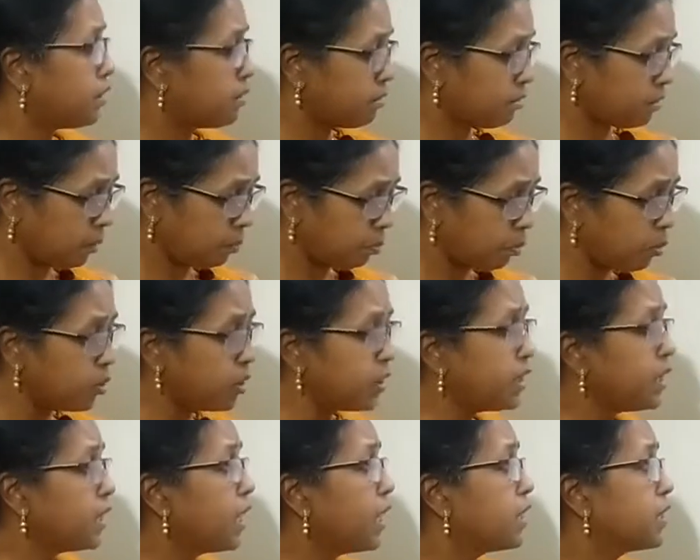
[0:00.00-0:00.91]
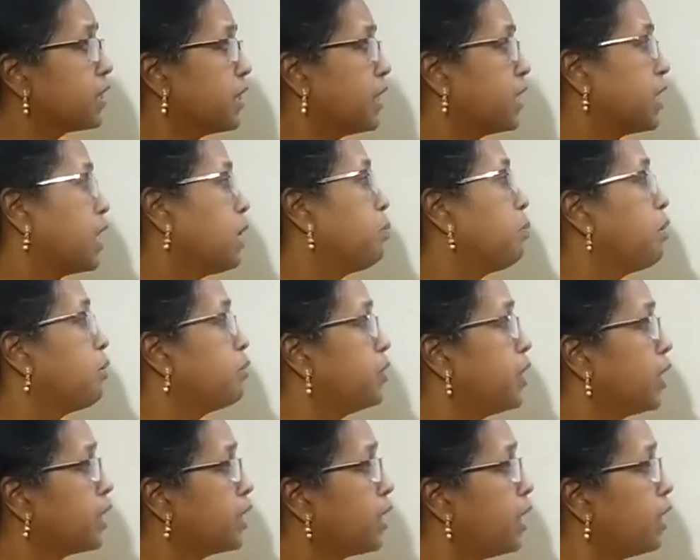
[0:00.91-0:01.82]
the political setup of
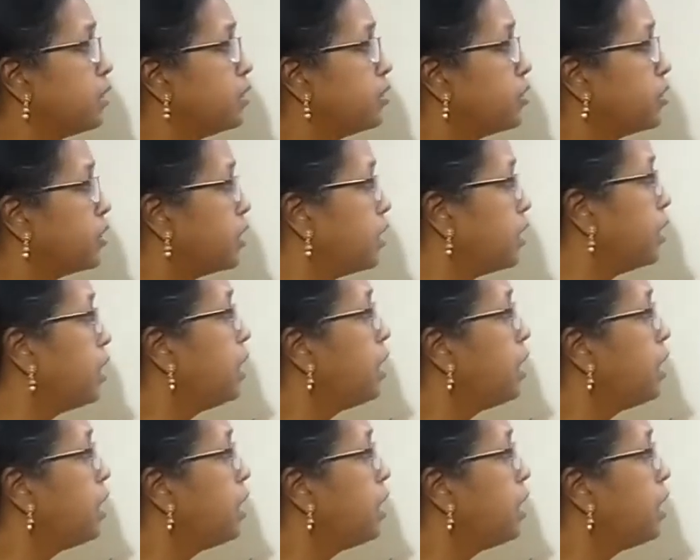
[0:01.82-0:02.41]
the country.